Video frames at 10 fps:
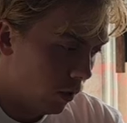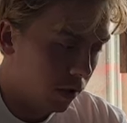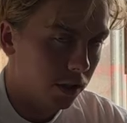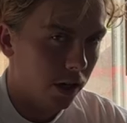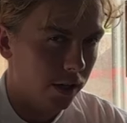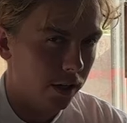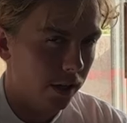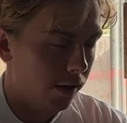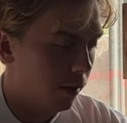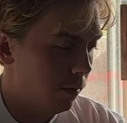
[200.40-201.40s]
which I didn't
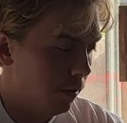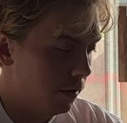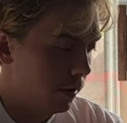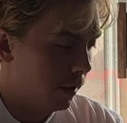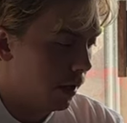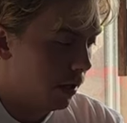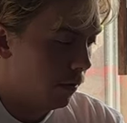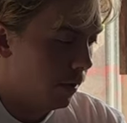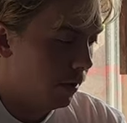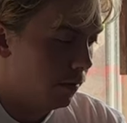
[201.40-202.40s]
end up using
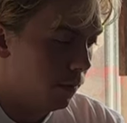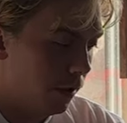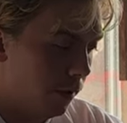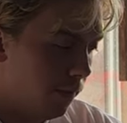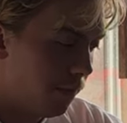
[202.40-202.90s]
anyways, but